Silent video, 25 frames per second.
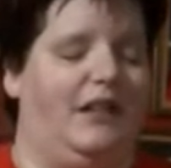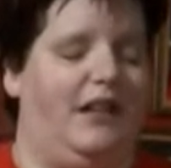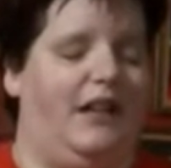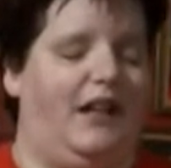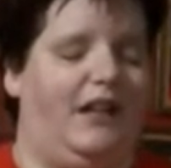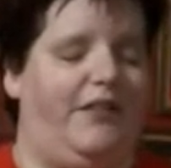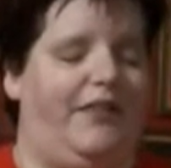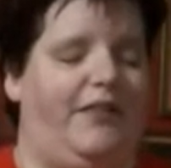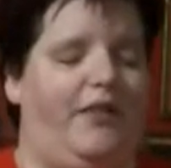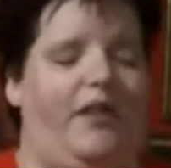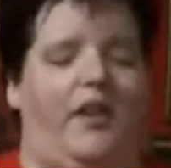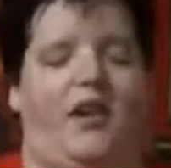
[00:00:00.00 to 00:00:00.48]

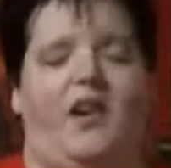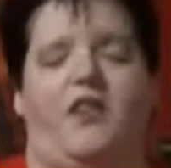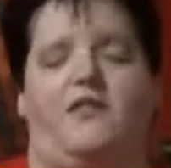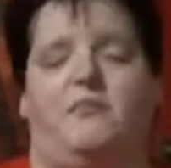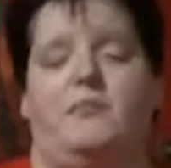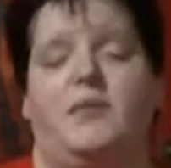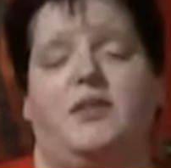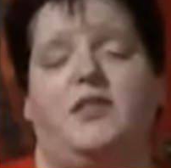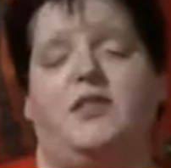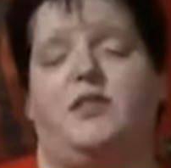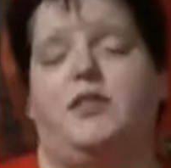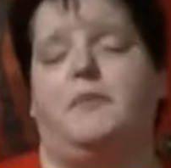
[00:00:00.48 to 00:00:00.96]
I feel like I've
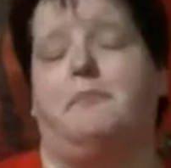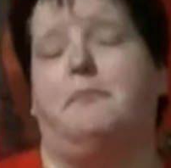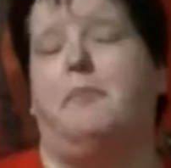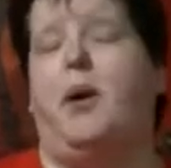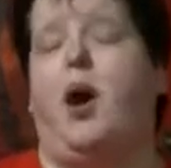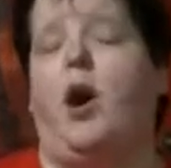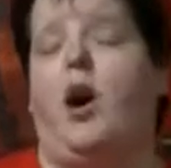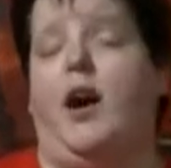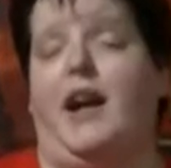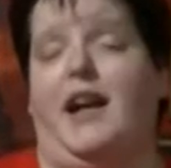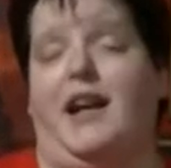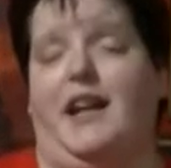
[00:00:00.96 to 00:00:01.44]
missed the
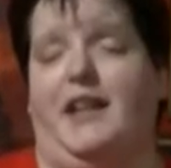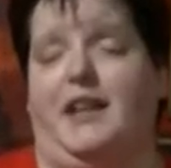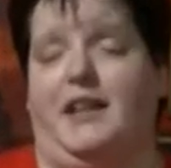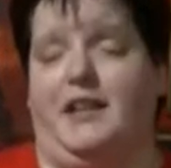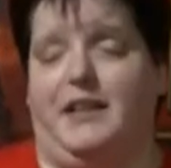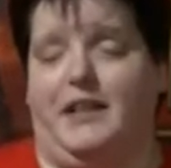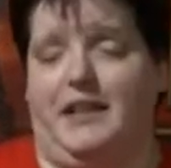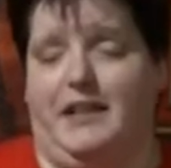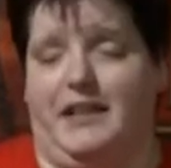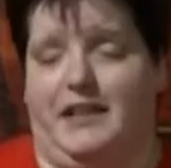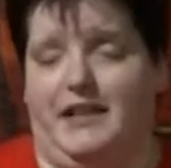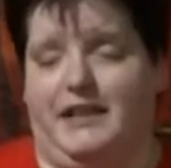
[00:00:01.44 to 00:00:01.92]

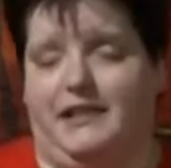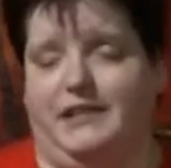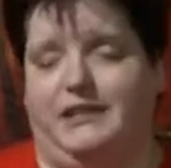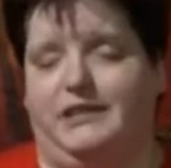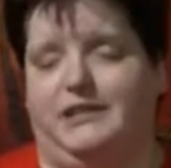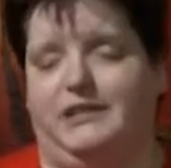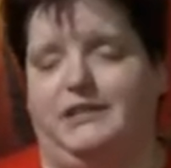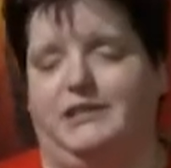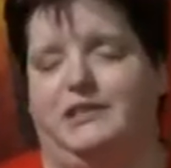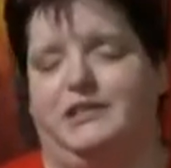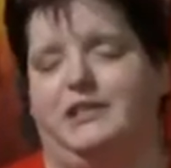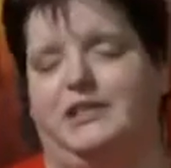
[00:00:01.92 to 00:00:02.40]
pilot
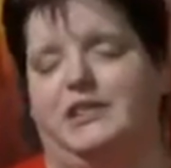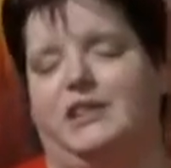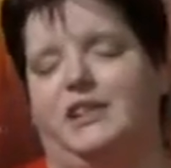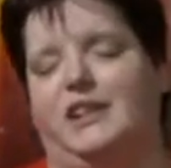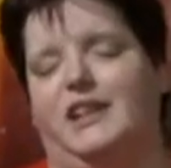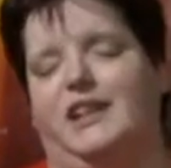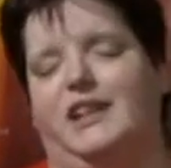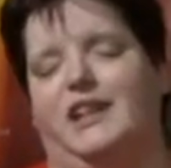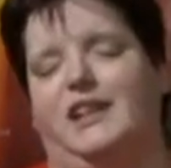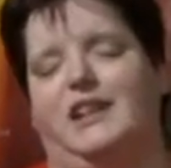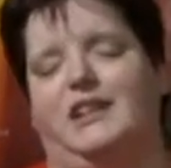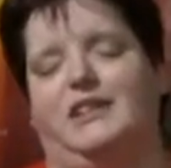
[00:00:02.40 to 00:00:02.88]
and
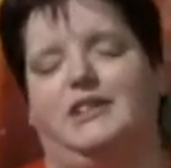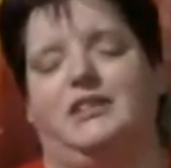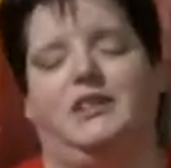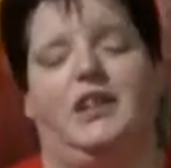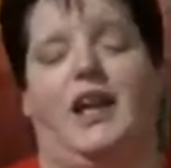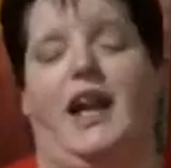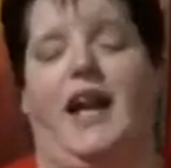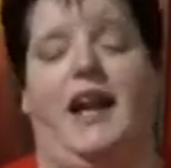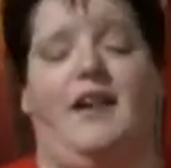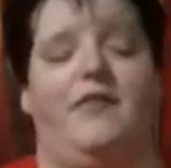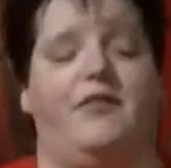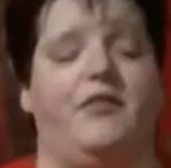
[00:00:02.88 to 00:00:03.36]

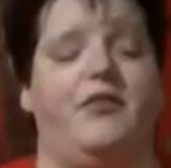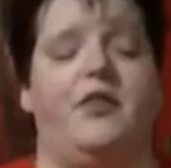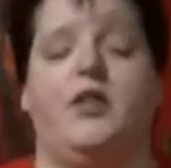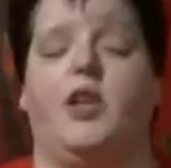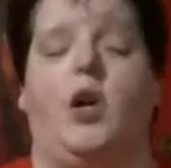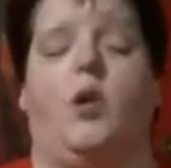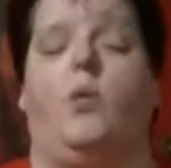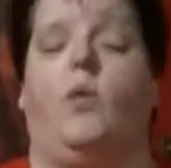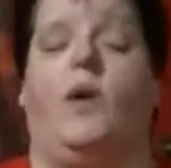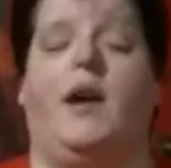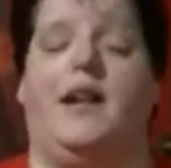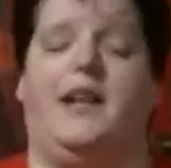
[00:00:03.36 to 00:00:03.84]
I have
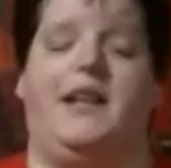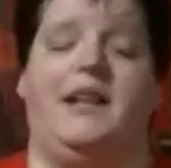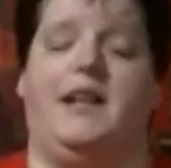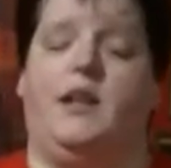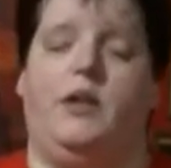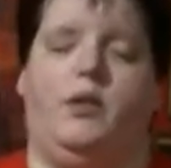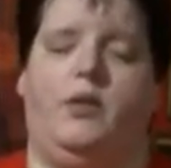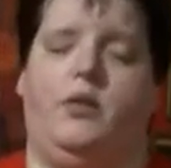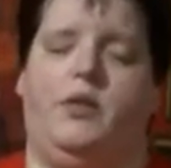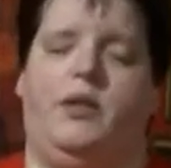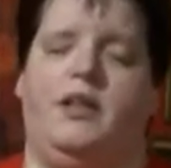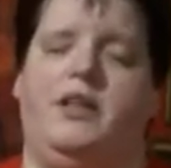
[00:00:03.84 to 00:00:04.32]
no idea
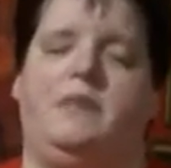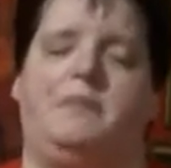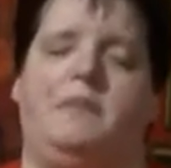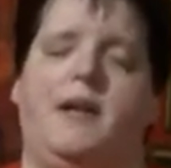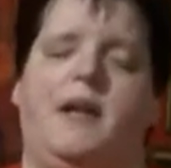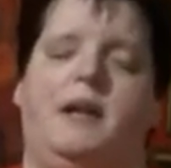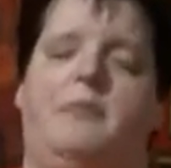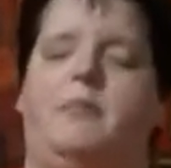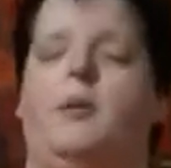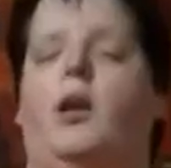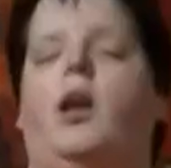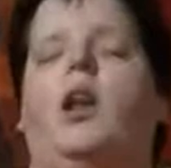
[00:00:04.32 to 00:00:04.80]
who these
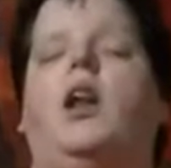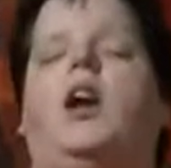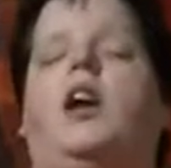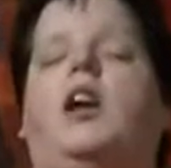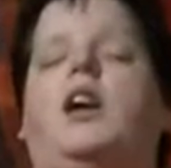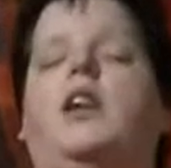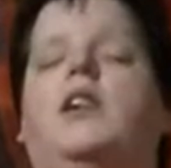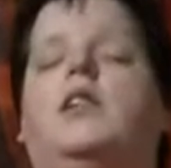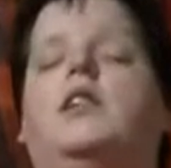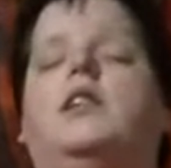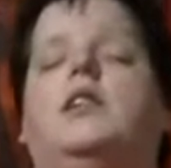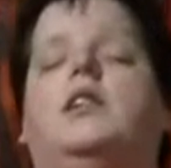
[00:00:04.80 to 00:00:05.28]
people
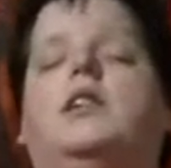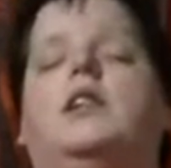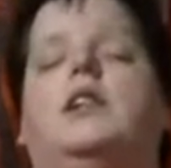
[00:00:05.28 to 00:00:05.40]
are.